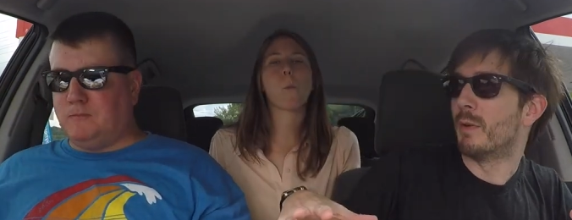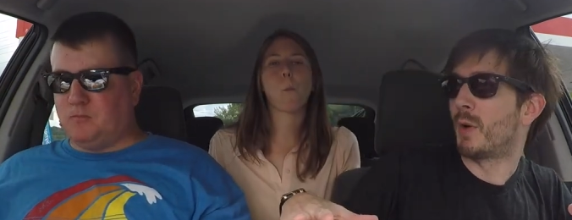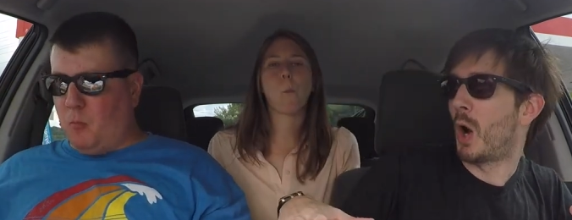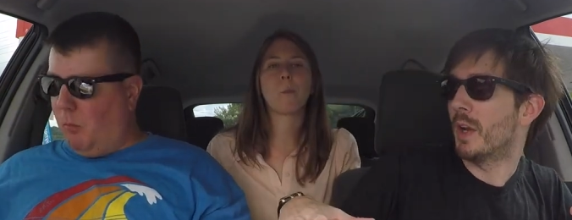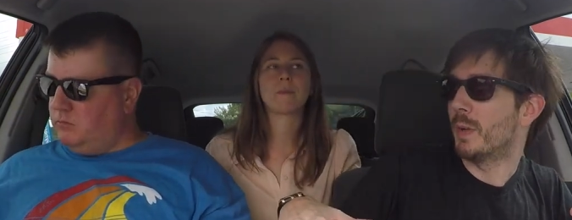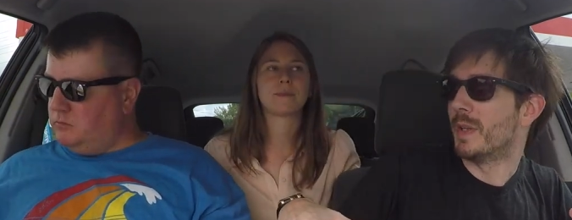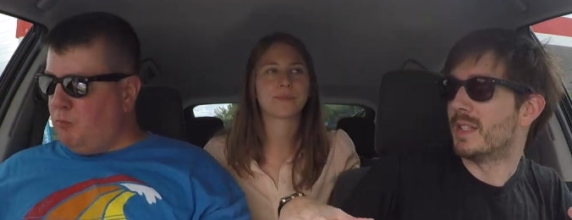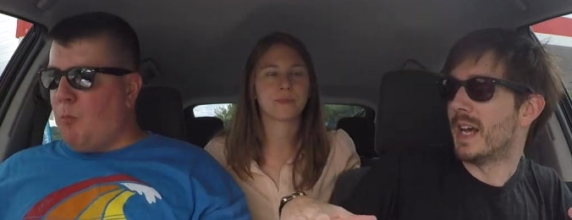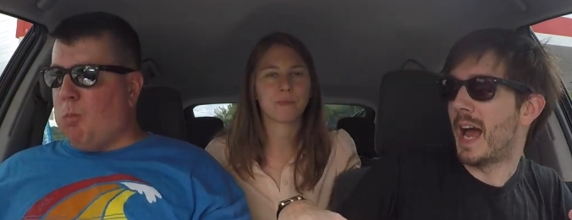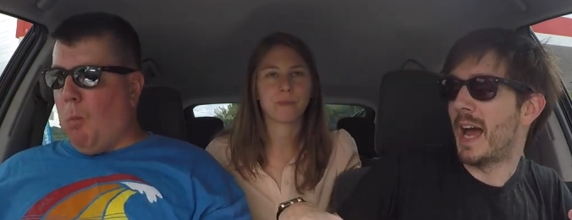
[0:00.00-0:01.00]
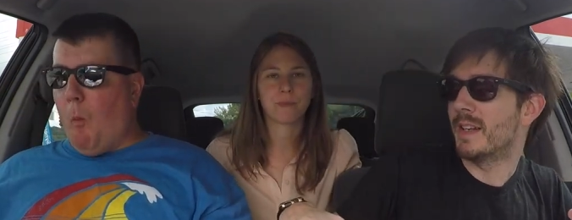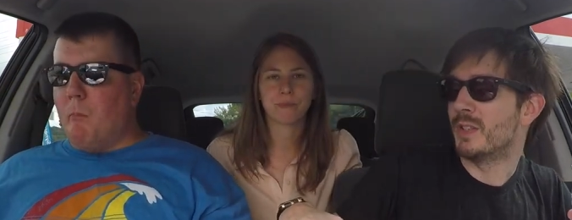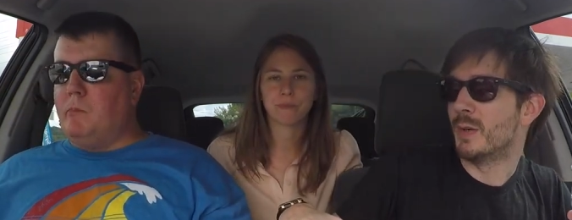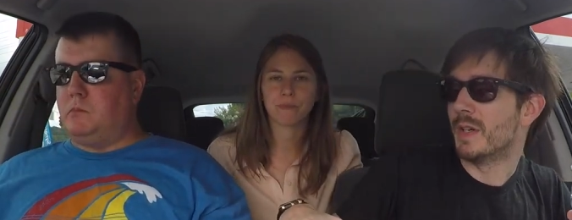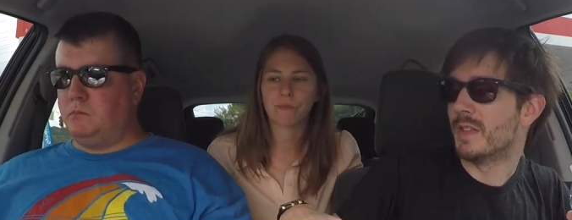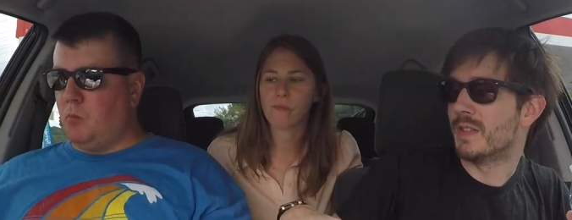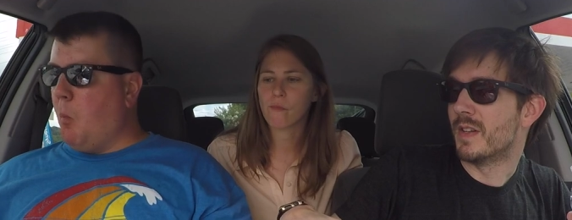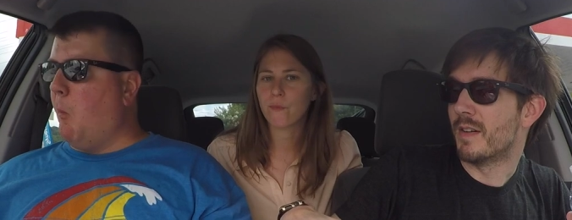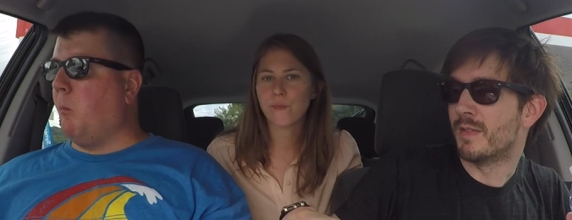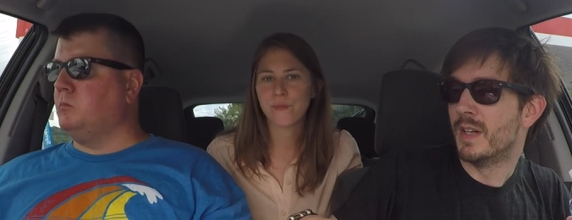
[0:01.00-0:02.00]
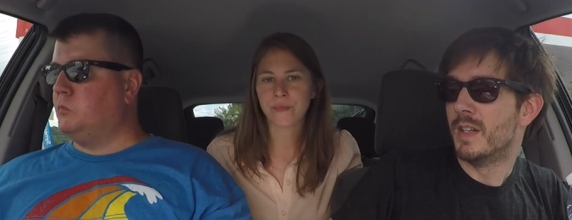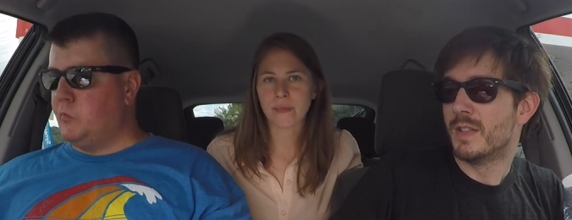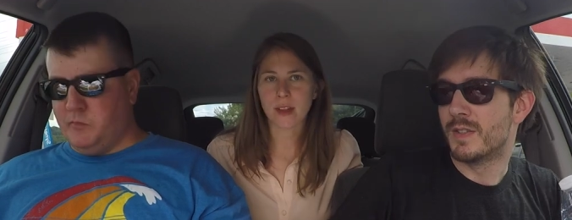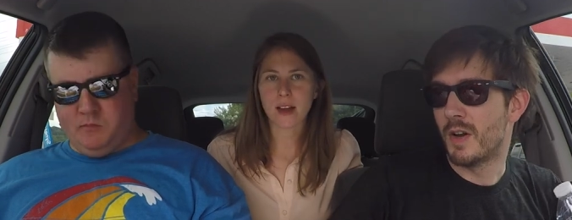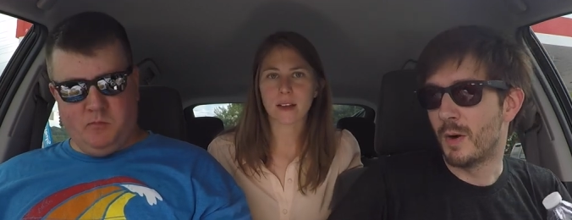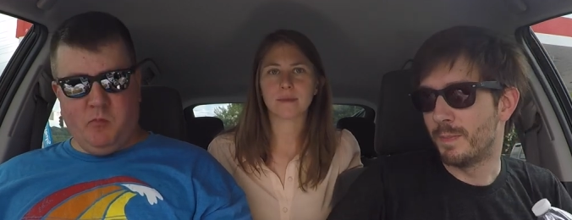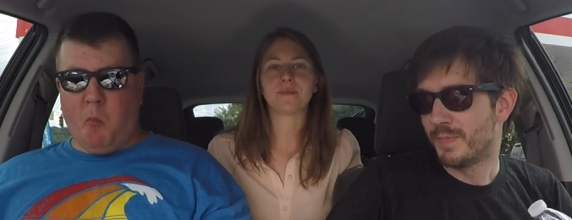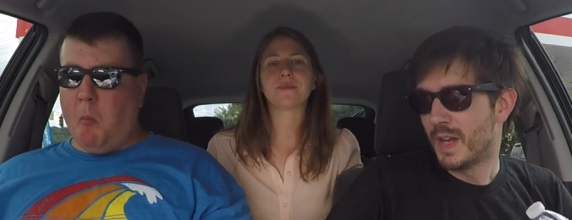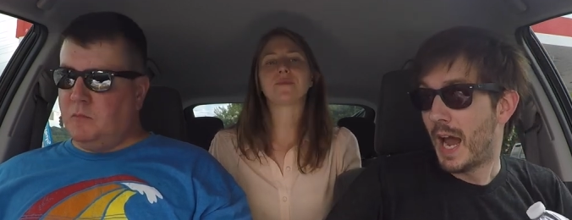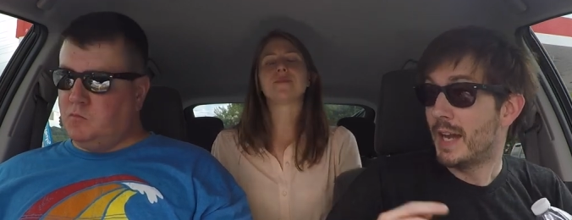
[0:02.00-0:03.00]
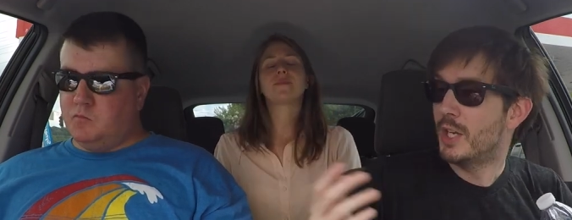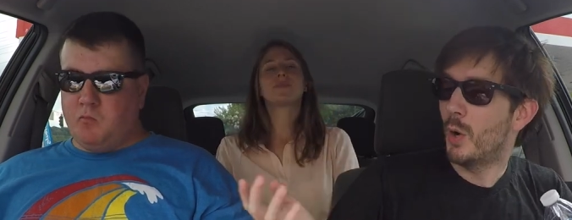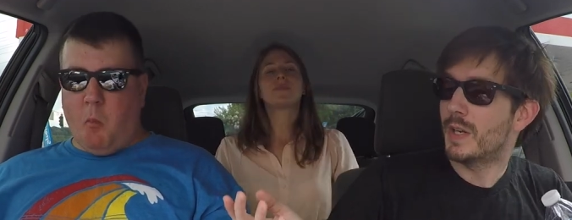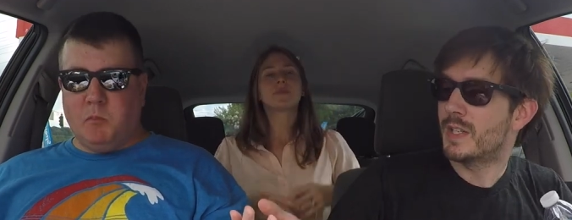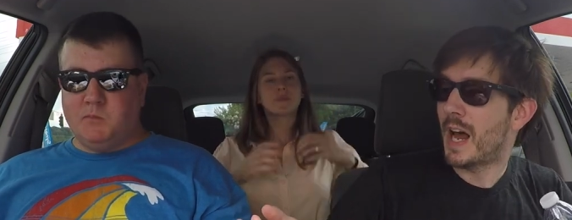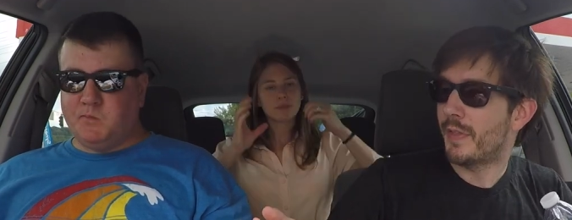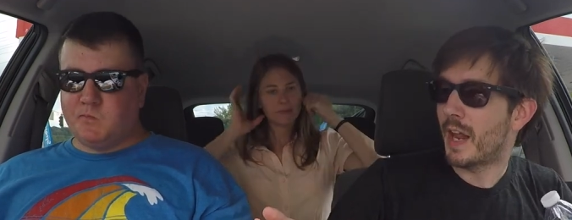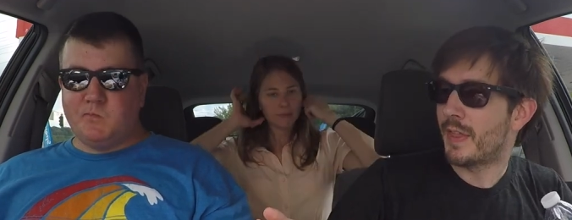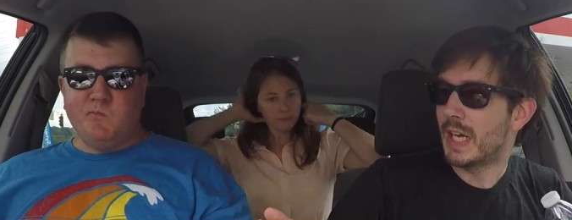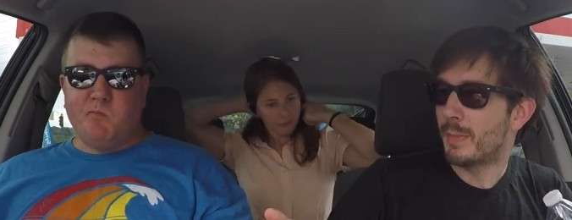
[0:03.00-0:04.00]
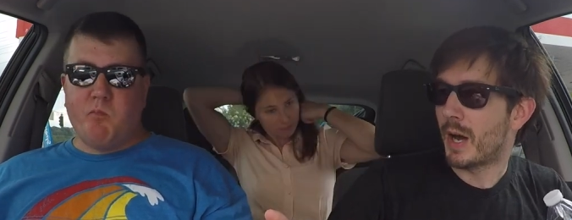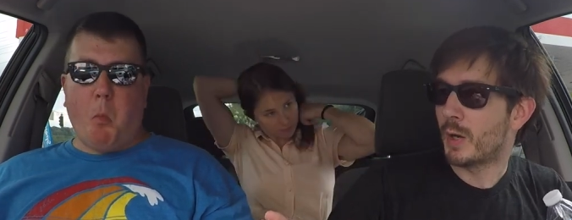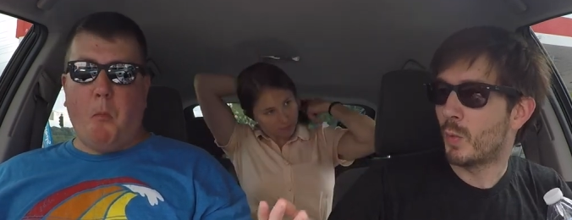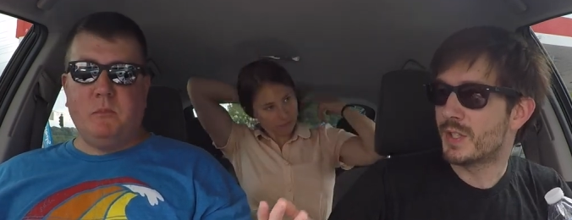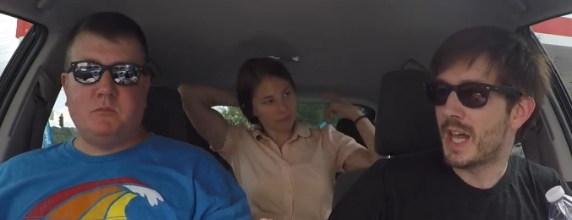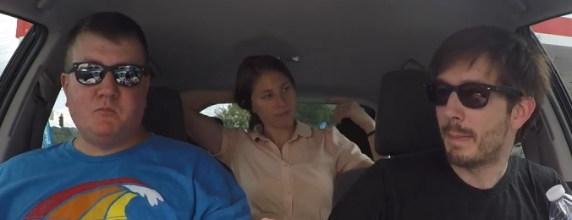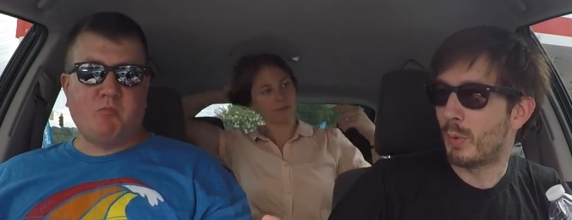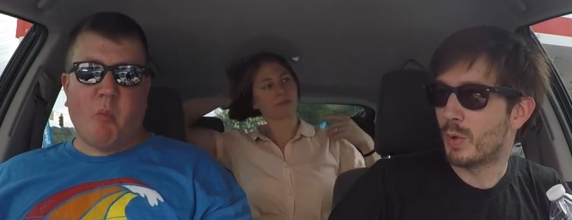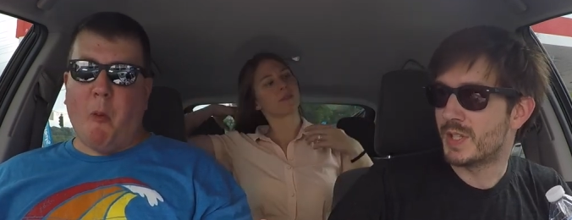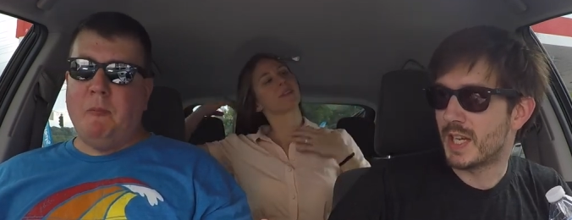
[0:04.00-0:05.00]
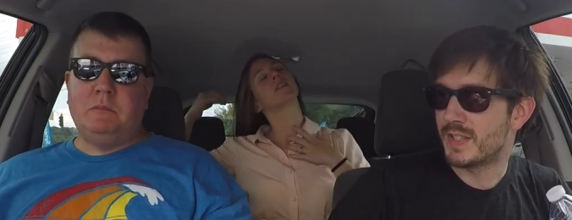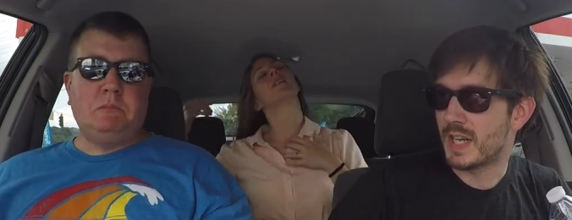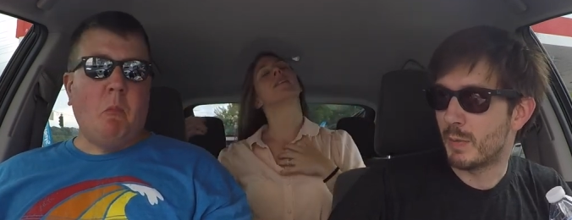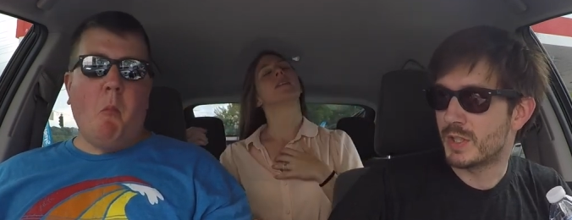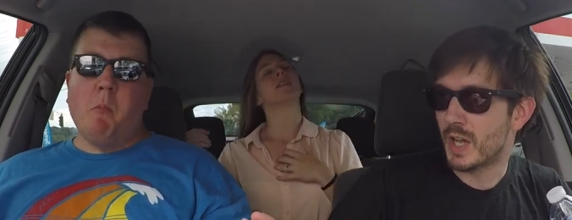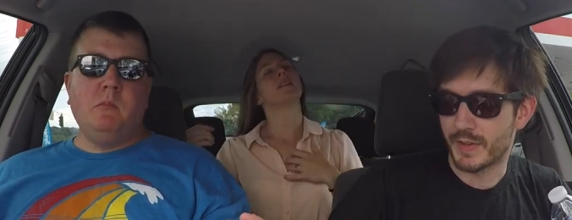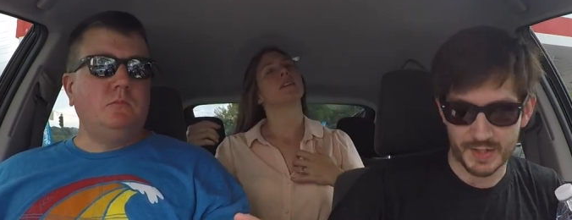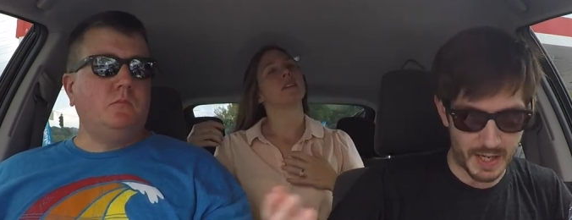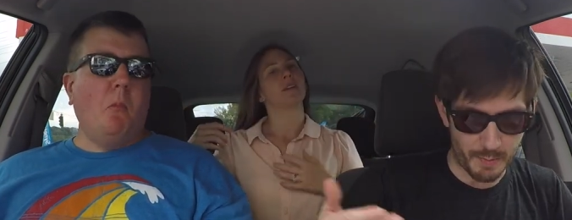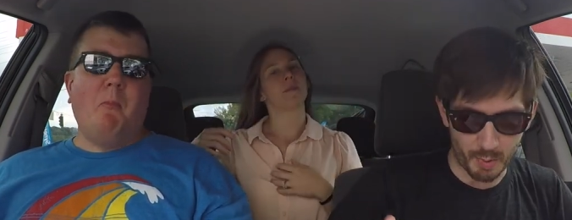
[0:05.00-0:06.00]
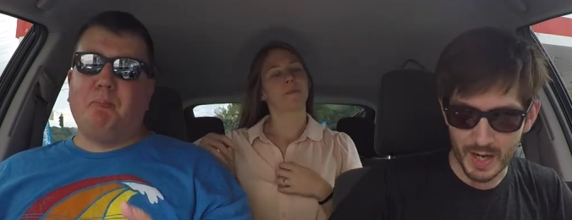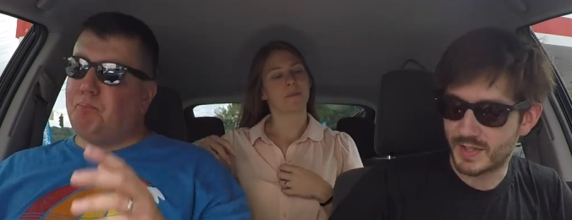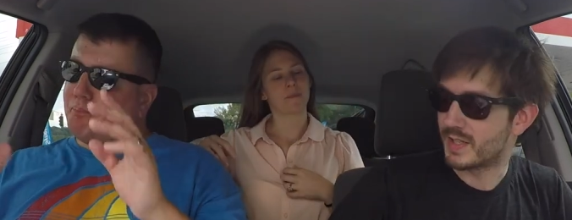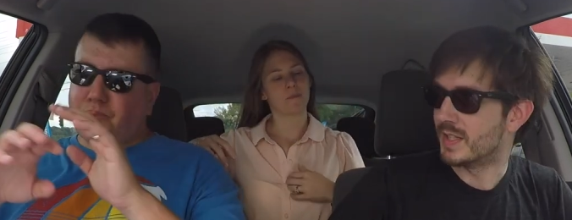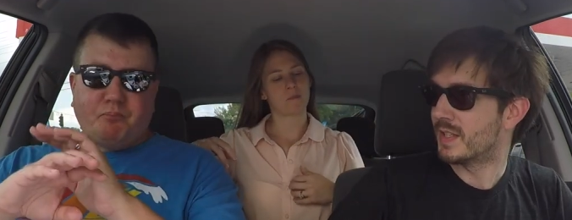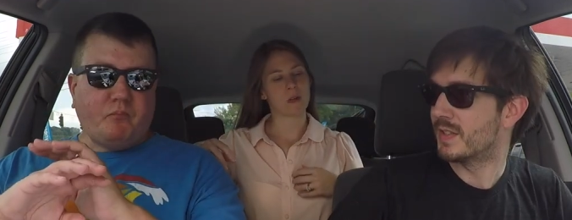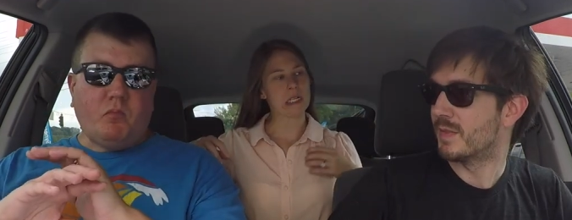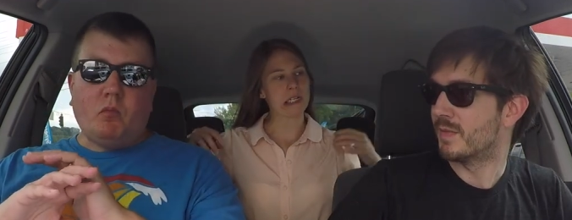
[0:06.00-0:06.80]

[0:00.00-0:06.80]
Speaker 1: of condiments to add to it and stuff. So and you know what? Now that I think about it, was that boar's head sandwich not the same price as this